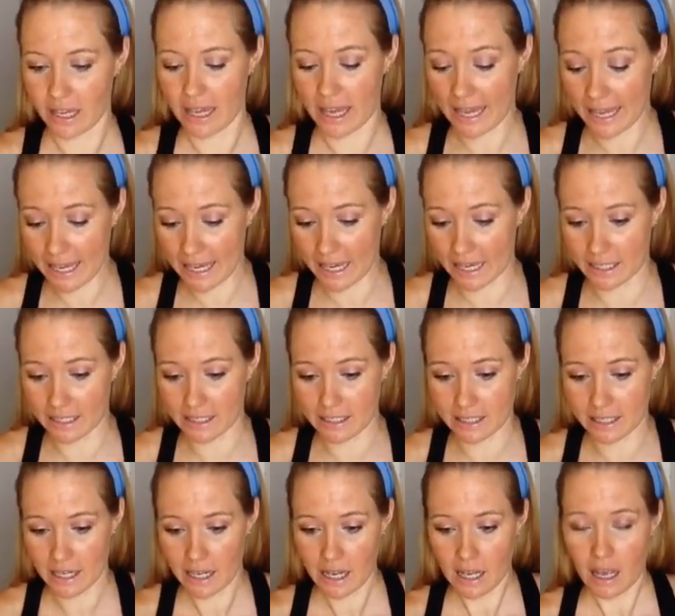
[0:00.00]
and
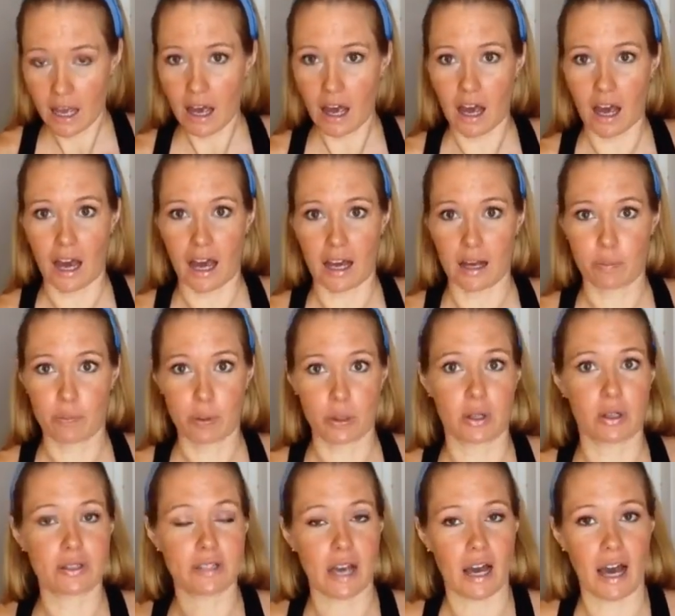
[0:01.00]

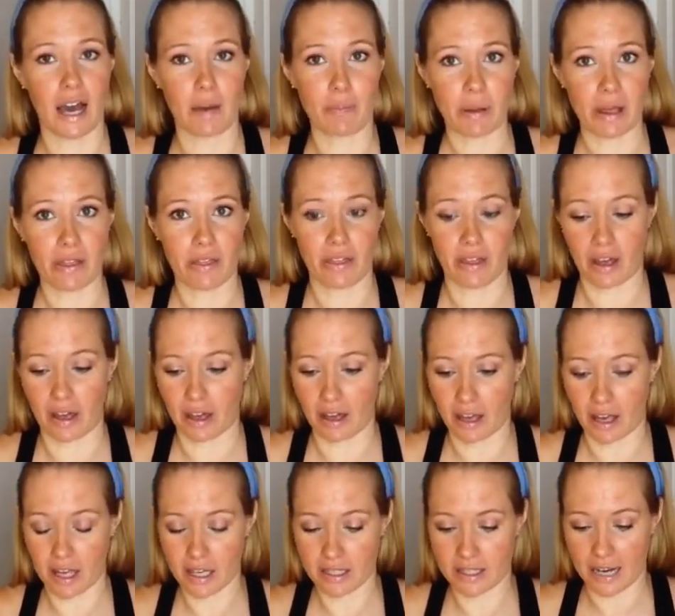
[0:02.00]
pulled up
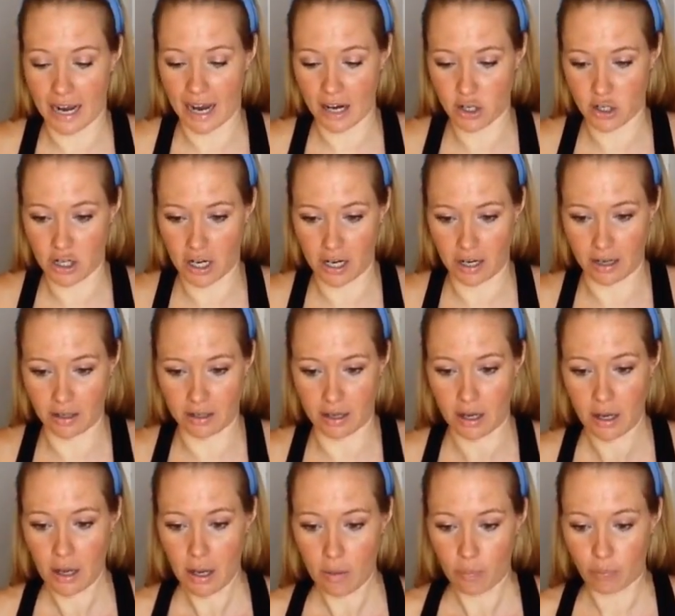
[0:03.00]
the Dash and
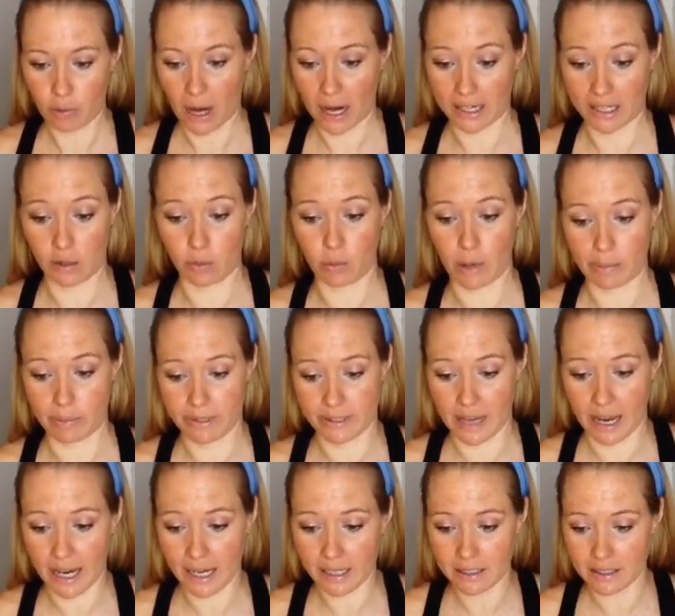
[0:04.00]
Bragi
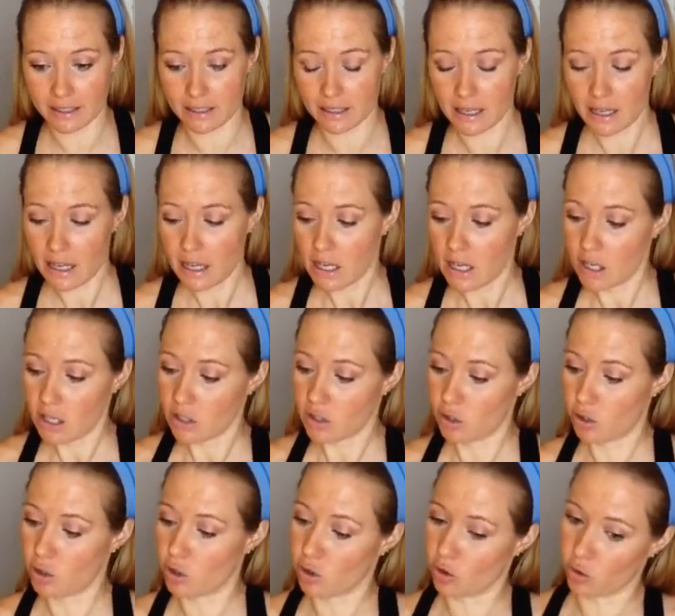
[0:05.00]
website
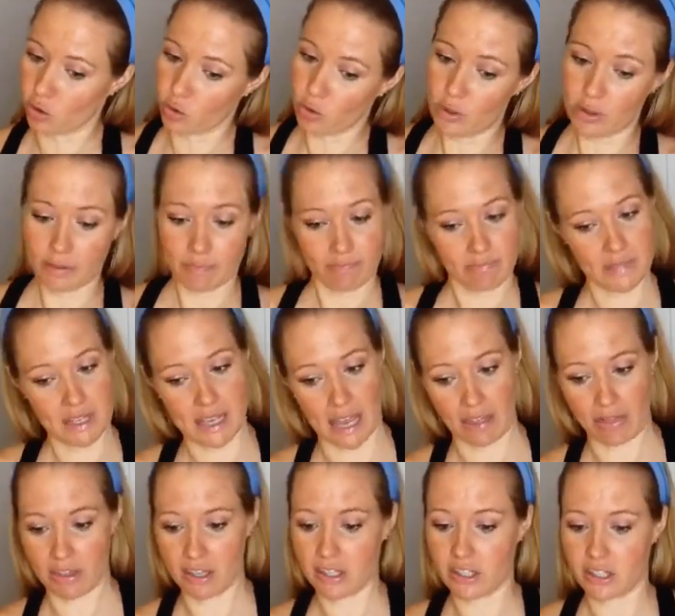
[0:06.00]
to
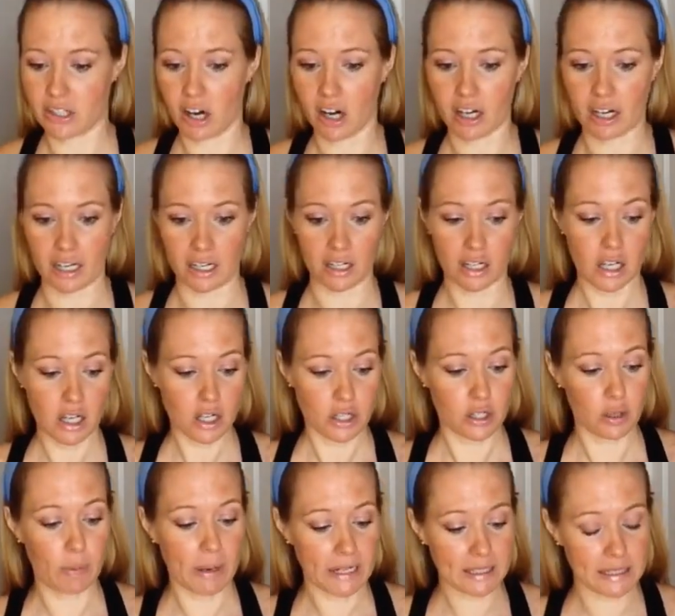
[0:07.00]
get this started.
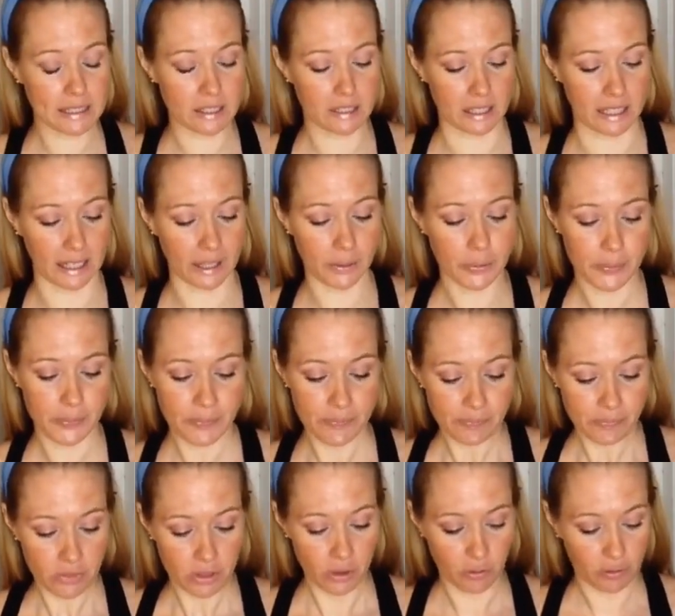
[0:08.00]
So basically,
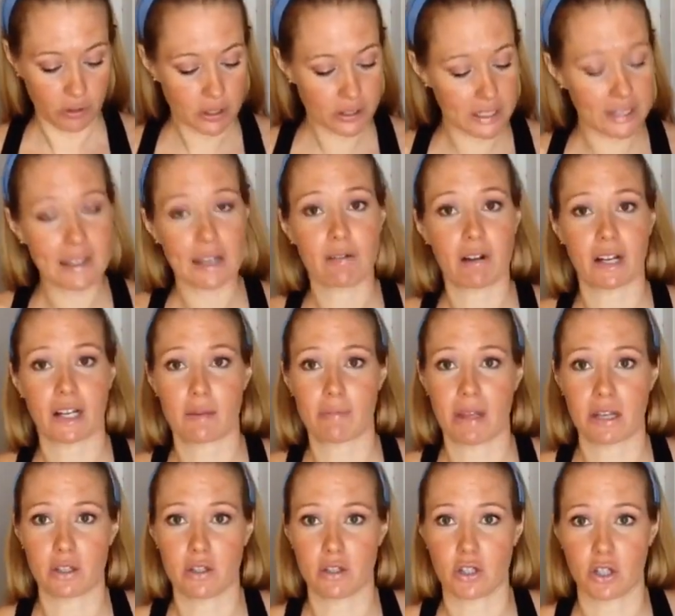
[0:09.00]
the first thing they
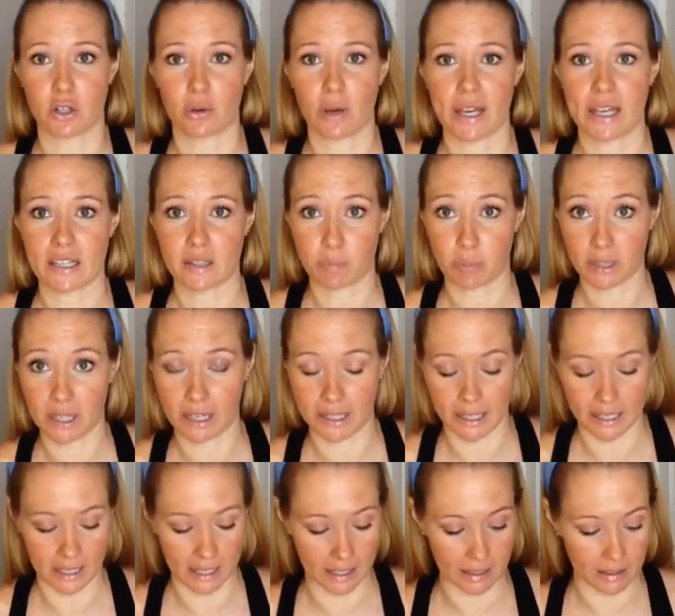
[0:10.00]
recommend you do is plug
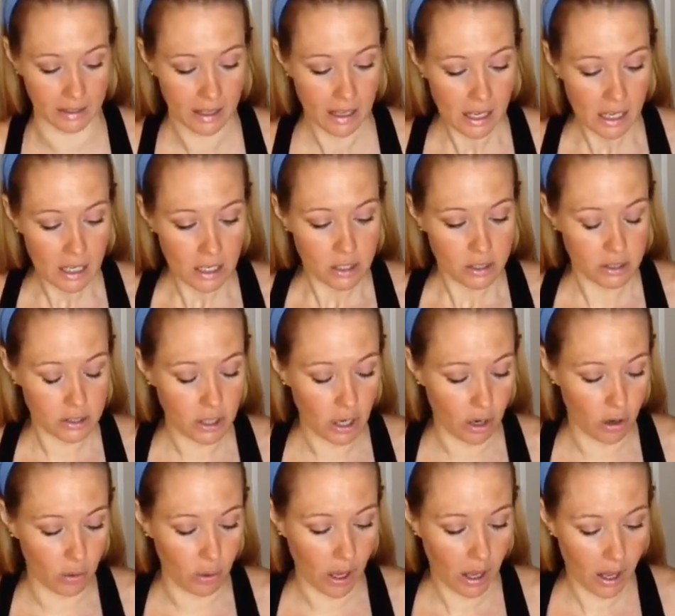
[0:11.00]
it in.
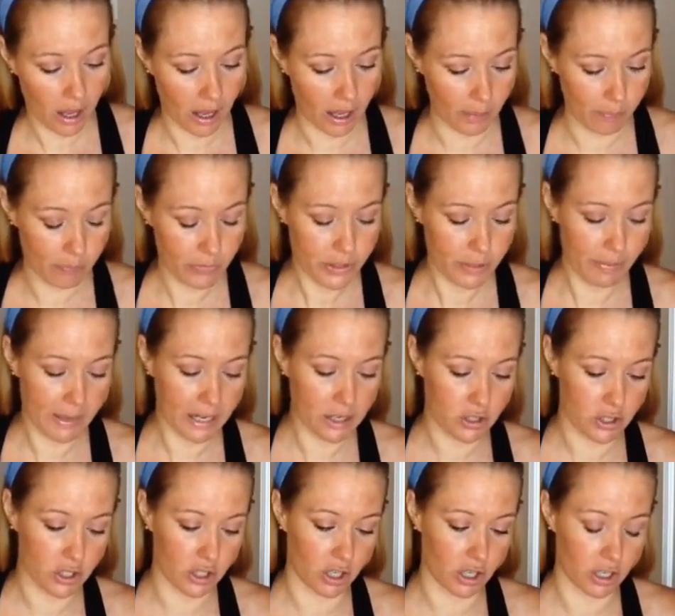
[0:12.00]
So to make
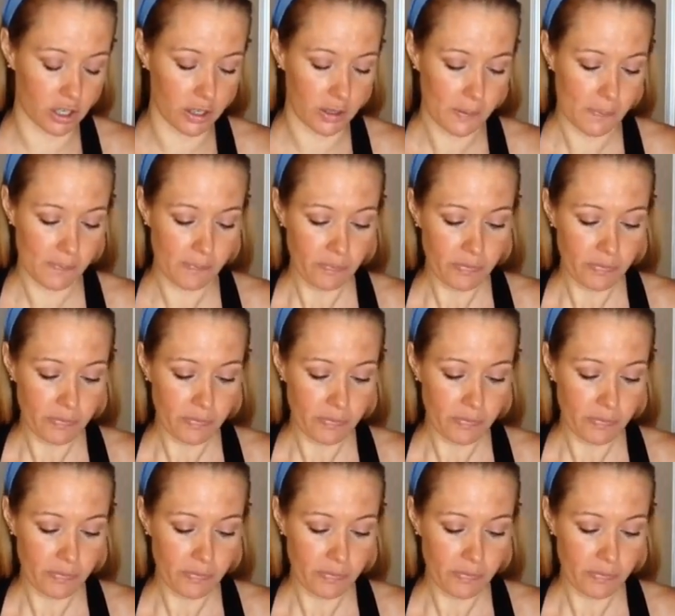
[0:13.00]
sure